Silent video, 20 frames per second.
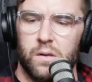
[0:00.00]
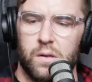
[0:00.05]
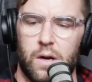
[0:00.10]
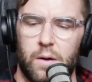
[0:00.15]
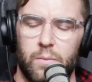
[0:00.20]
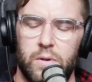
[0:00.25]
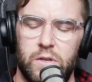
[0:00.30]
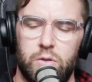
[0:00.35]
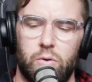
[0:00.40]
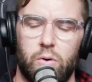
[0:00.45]
I've
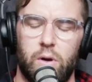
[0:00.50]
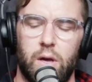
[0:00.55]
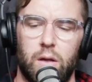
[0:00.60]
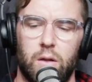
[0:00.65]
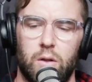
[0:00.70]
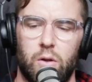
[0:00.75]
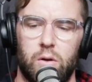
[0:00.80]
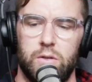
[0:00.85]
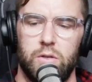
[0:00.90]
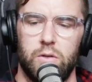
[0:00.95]
been talking a
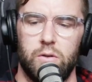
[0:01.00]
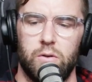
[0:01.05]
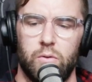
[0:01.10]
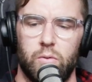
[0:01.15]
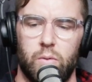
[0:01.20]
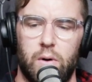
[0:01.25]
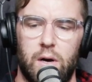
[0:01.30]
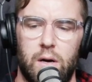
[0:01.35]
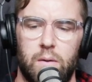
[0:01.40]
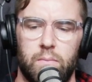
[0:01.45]
lot
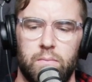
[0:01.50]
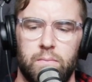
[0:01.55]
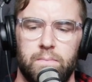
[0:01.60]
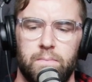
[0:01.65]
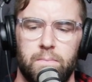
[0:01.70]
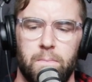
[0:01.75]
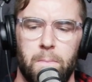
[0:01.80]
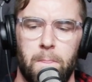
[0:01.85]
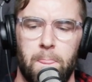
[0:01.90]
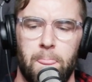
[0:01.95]
to
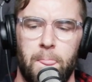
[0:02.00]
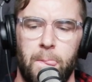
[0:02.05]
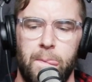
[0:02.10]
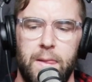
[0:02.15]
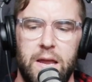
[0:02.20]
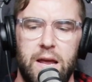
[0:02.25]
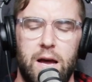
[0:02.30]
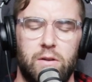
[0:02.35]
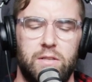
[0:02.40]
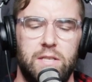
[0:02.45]

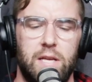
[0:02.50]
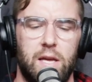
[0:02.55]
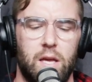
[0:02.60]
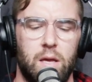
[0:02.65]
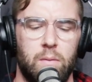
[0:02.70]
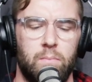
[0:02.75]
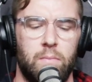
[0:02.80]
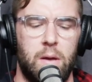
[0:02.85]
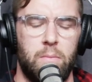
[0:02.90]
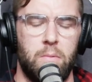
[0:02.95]
our
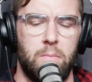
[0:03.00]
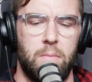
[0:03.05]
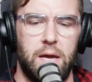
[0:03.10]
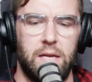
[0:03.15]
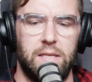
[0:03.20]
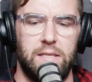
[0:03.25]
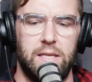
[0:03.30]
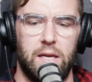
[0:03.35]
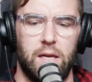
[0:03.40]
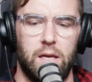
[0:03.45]
team, MMA
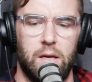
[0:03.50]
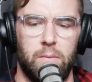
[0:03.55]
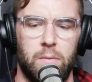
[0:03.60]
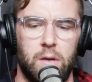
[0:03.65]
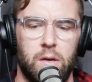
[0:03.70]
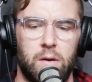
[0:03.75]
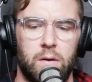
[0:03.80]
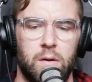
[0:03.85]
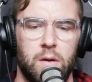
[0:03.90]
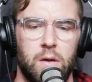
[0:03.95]
team,
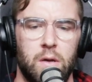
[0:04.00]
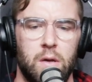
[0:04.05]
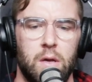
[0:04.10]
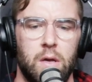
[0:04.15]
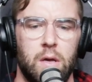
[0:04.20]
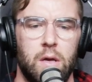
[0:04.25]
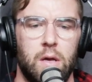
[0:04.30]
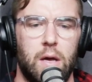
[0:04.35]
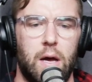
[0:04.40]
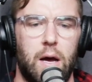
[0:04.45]
and
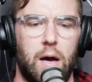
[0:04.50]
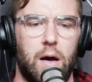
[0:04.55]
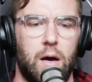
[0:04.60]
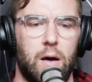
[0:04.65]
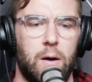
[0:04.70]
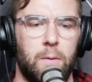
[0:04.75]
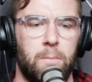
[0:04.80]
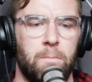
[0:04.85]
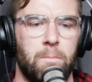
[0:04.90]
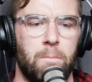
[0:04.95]

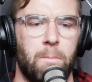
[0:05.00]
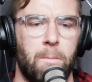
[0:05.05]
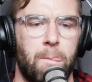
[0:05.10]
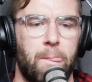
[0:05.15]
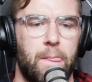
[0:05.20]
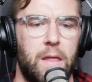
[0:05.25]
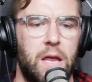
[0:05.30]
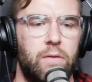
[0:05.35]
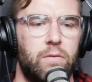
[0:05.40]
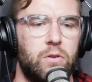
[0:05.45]

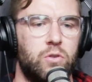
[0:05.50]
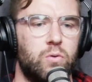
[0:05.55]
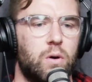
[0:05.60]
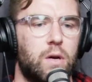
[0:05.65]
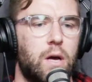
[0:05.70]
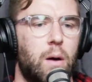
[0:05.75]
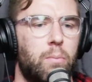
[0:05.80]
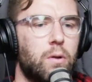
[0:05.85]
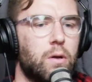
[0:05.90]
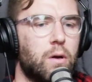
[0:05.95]
even to a
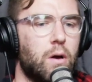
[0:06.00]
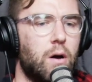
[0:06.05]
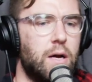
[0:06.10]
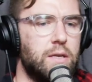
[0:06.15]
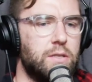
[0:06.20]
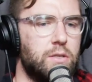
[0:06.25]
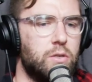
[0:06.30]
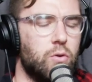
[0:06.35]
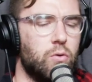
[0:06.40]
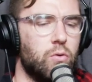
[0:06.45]
couple of
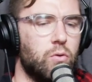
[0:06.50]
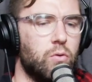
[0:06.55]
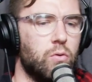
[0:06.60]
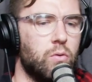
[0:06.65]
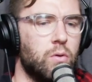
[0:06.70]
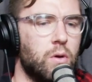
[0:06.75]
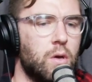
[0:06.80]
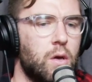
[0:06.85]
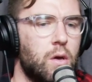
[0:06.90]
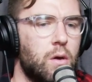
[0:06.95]
guys who
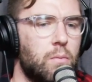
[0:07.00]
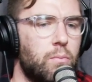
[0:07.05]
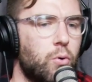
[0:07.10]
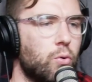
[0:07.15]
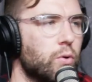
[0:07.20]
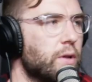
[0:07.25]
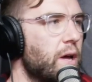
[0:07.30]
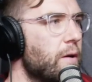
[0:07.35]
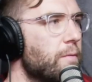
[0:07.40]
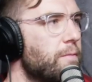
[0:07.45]

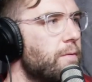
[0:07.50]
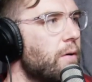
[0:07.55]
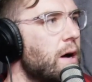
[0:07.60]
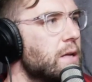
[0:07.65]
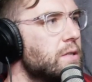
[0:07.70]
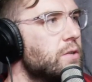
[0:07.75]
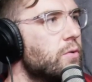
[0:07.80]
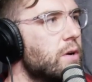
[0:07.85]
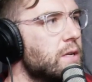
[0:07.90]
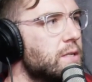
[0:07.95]
pulled out of
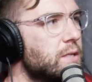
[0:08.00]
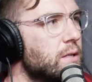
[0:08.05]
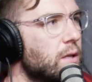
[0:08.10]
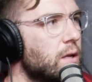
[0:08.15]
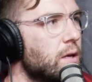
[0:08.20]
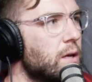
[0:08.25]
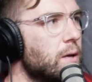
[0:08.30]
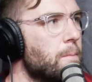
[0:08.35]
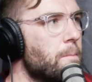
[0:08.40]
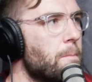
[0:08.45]
fights
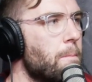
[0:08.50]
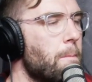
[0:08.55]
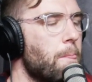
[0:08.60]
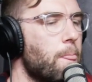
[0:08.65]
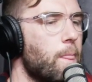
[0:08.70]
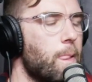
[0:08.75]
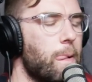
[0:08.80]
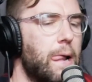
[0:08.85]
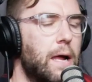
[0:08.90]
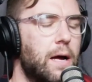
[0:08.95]
recently.
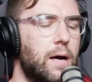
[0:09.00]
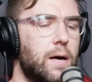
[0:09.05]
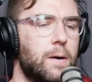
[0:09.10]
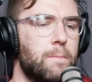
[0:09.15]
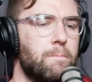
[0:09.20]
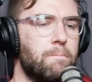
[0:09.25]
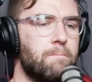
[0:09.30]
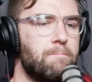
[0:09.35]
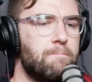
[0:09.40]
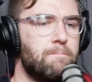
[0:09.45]

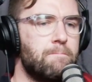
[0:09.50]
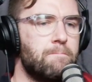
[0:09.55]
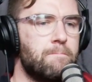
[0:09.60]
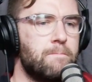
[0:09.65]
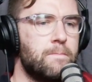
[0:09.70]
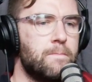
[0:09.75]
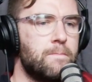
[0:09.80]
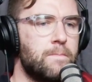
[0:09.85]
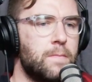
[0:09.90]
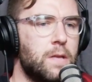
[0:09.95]
And
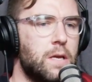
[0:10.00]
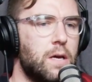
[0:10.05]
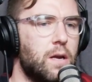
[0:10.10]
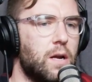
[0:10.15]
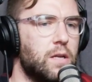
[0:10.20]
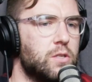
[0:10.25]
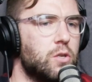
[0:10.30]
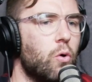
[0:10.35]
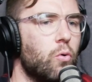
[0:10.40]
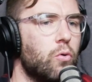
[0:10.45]

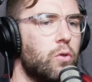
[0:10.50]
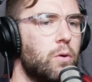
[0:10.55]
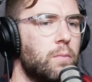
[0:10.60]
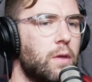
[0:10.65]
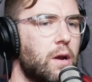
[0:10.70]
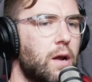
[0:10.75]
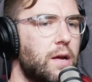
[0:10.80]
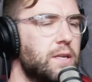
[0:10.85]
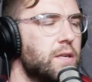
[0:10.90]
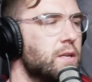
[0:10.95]
I told them
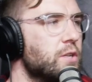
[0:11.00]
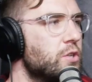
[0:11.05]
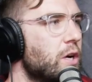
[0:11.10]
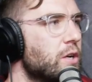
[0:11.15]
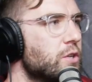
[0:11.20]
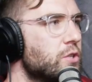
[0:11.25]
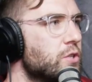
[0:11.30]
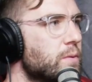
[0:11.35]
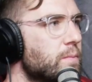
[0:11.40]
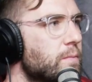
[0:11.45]
that I didn't
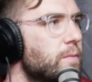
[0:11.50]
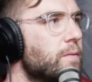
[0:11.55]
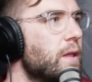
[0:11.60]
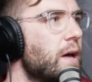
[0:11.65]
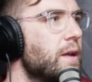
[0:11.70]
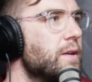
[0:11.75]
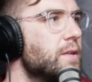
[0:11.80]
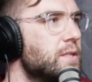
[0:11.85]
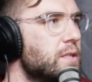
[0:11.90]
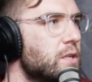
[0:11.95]
judge them for
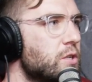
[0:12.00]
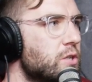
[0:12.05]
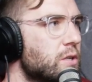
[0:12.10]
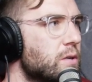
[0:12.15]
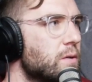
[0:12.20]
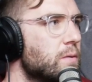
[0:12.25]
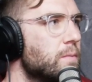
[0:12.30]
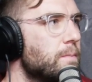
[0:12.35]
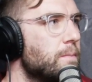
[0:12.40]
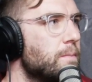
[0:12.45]
that decision.